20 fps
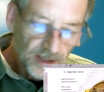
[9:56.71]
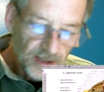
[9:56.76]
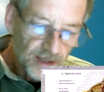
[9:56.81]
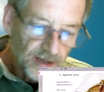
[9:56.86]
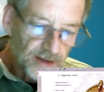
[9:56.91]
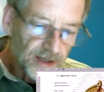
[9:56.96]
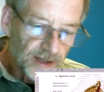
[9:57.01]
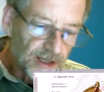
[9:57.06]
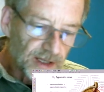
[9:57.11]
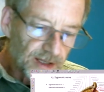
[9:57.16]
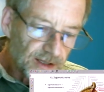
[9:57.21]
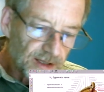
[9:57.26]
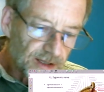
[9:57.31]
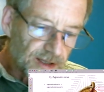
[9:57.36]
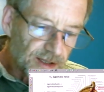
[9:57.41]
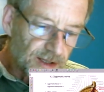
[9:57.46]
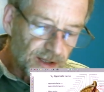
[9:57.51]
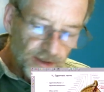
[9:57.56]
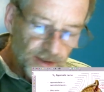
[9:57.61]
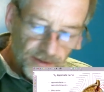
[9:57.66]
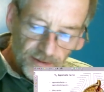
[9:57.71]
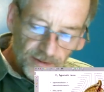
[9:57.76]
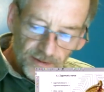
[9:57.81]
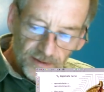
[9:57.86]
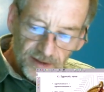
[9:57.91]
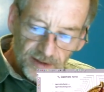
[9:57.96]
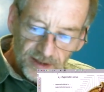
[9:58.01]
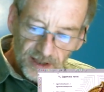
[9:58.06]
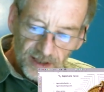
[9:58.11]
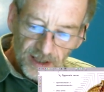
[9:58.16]
Do you
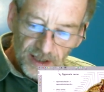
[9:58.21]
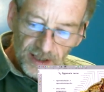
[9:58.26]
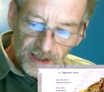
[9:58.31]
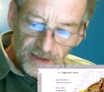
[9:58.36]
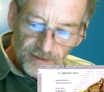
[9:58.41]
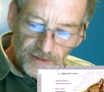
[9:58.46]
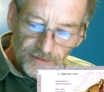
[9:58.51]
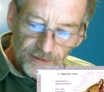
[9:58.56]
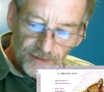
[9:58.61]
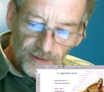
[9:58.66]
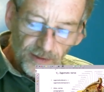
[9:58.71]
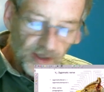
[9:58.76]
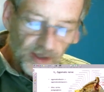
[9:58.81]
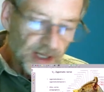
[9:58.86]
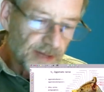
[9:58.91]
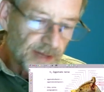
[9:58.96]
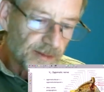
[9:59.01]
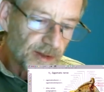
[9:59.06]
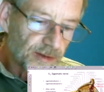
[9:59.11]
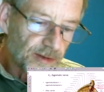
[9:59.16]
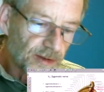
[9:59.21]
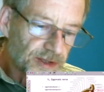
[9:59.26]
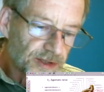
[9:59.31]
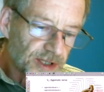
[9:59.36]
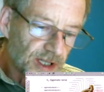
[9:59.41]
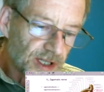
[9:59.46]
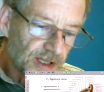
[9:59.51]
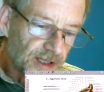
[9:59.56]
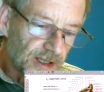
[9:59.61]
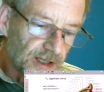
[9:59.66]
see the foramen
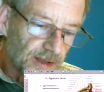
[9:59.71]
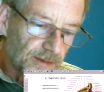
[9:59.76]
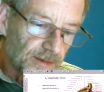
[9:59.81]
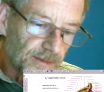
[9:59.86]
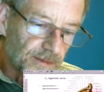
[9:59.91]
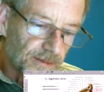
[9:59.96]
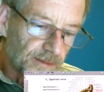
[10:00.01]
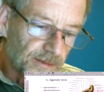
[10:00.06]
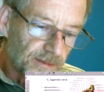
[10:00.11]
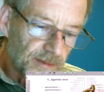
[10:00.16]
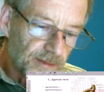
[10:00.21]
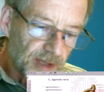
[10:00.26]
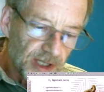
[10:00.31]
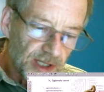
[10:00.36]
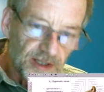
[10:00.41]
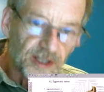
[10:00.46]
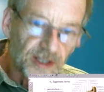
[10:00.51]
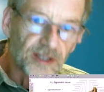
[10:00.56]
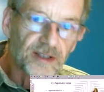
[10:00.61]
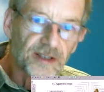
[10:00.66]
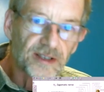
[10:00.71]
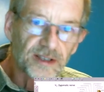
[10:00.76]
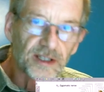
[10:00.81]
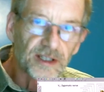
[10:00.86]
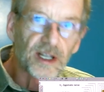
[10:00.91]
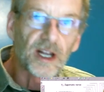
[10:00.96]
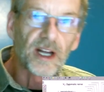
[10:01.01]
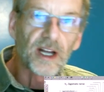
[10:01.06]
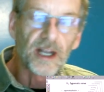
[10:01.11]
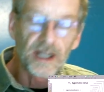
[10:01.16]
rotundum in this
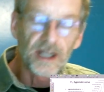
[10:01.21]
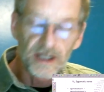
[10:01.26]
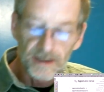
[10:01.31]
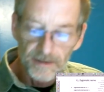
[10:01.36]
slide?